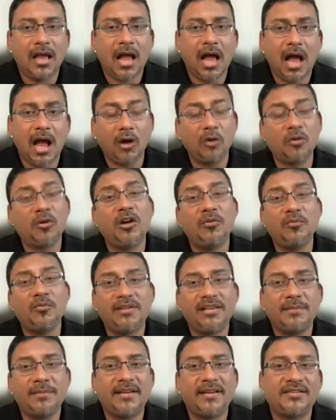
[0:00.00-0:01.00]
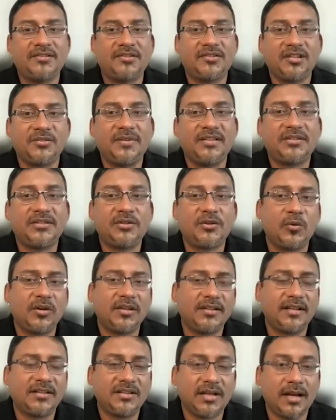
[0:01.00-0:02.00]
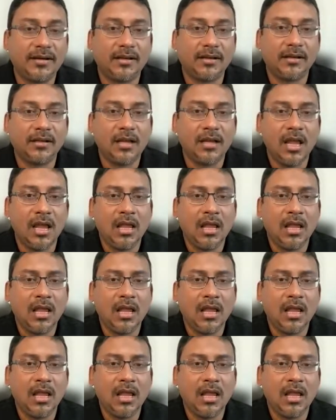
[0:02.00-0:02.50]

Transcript: How long will the messages be stored in the channel?